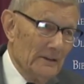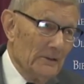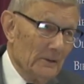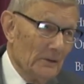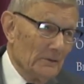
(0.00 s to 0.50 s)

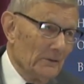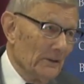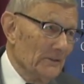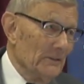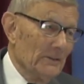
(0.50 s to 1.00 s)
You know,
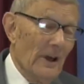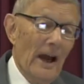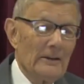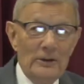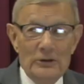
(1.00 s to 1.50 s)
that
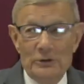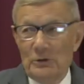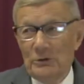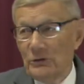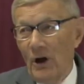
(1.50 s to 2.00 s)
doctors
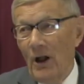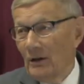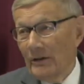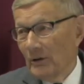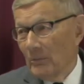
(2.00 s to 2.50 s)
lose
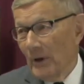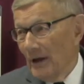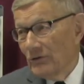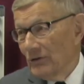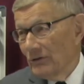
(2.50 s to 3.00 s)
all their
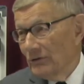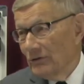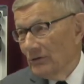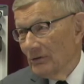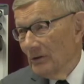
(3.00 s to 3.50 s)

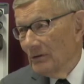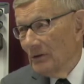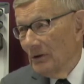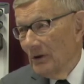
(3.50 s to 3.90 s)
patients, you know